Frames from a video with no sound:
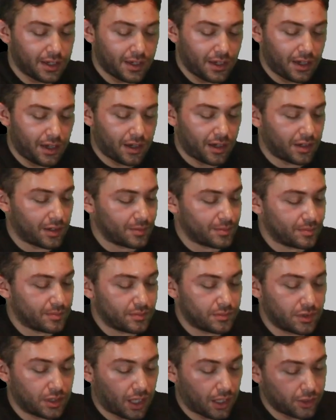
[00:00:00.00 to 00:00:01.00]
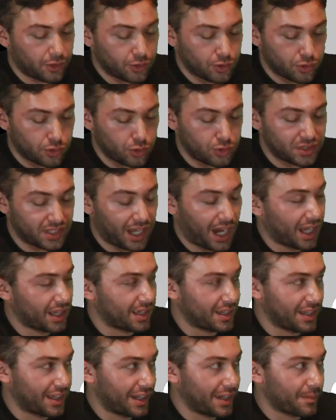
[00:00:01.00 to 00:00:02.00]
You lose a guy
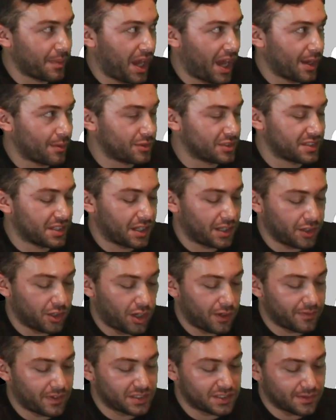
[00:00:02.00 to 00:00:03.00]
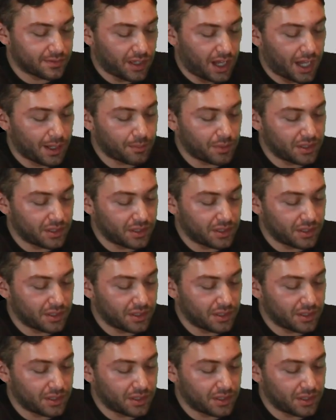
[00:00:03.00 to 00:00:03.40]
like Liam Hamilton on the offensive line,